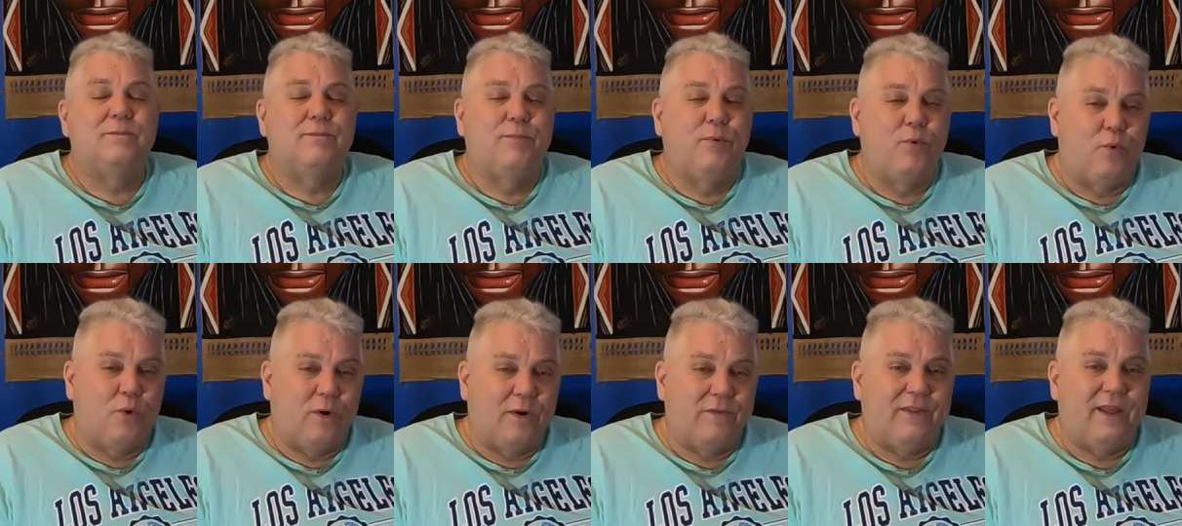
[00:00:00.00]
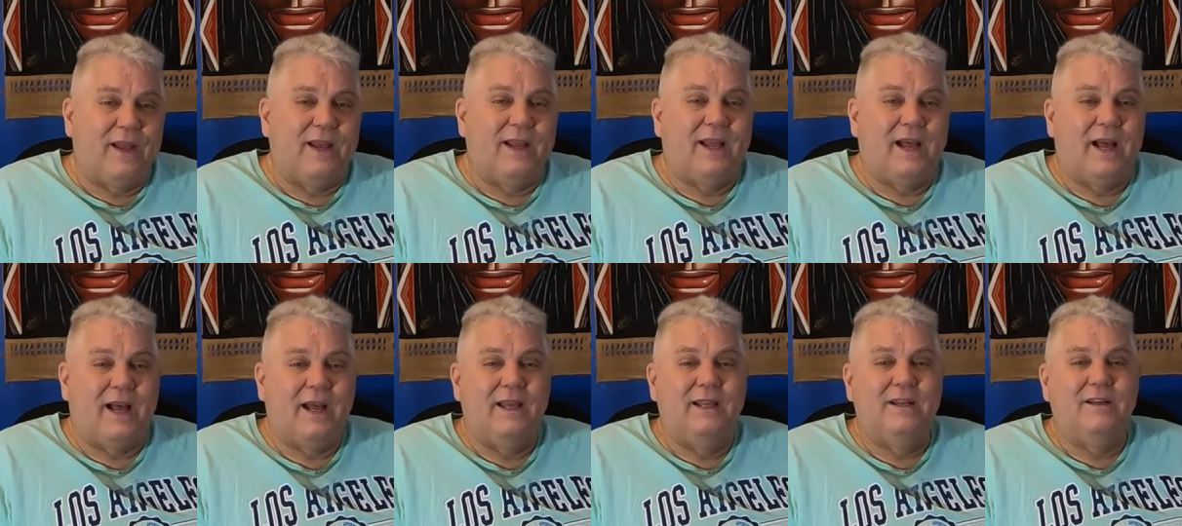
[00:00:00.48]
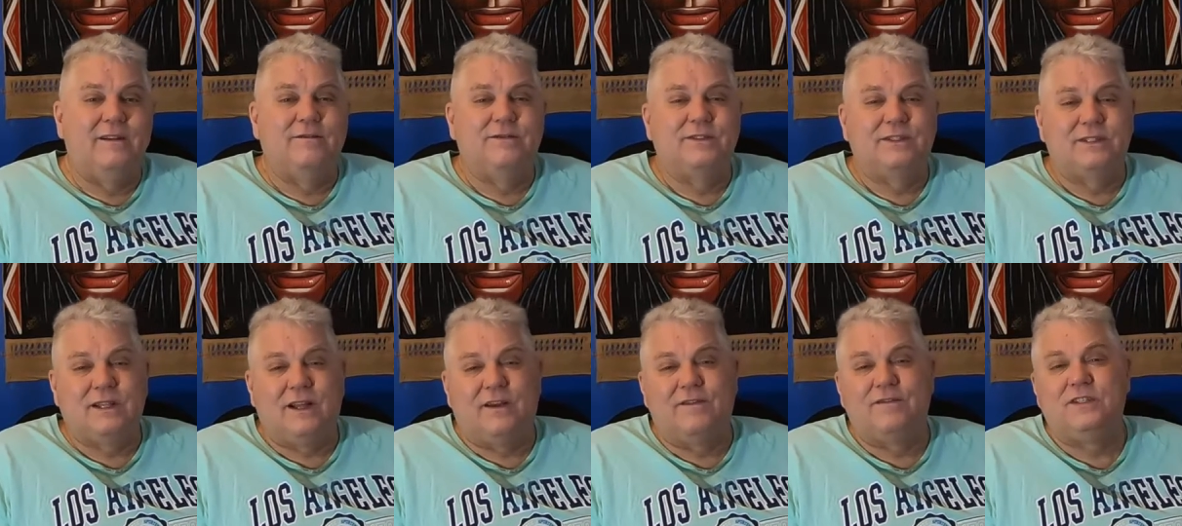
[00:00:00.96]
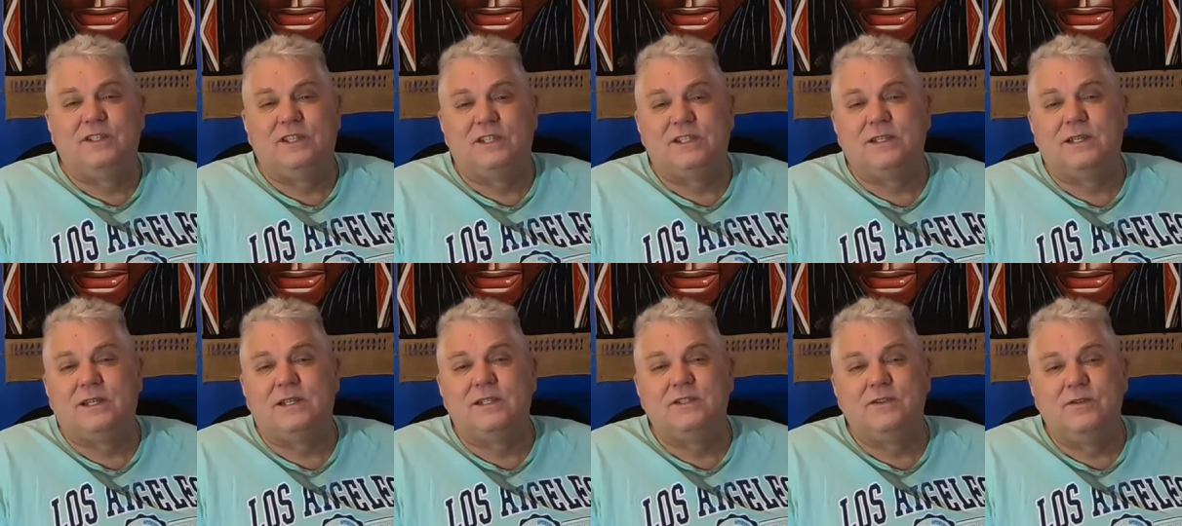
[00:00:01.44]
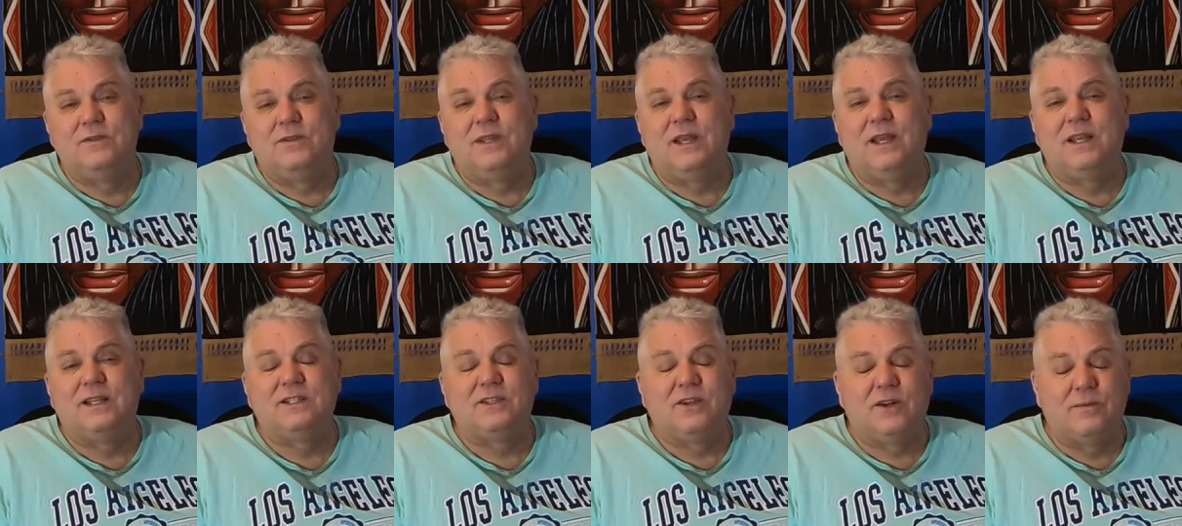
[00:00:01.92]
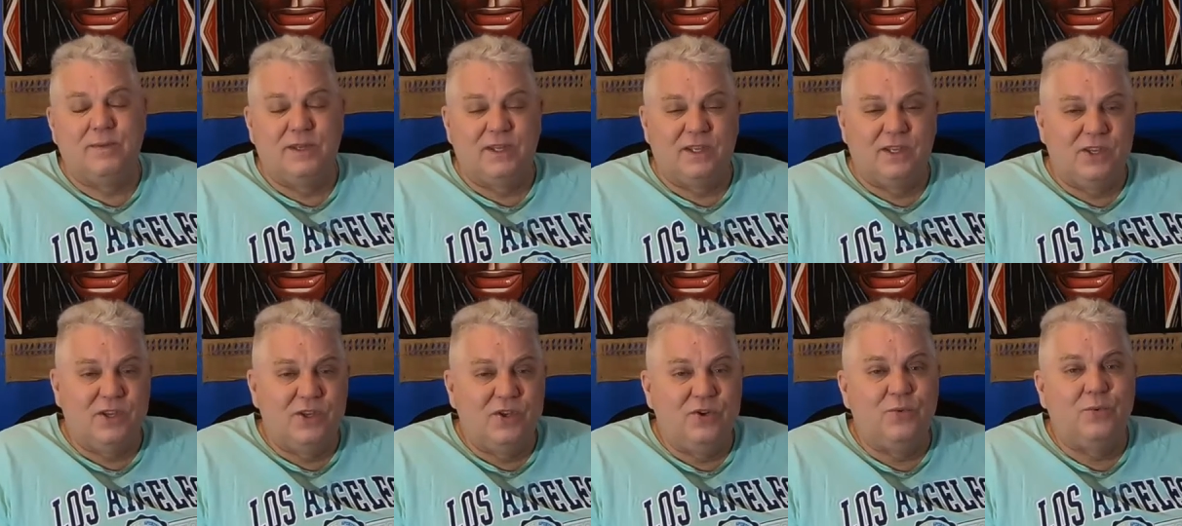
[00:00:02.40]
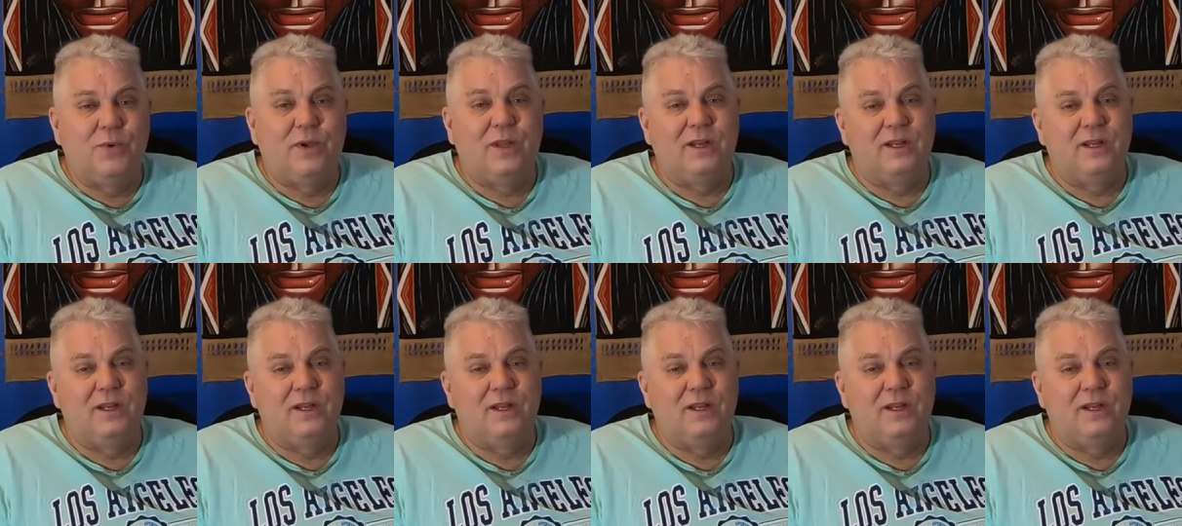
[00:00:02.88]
support that kind of stuff just because you think it's going to be cute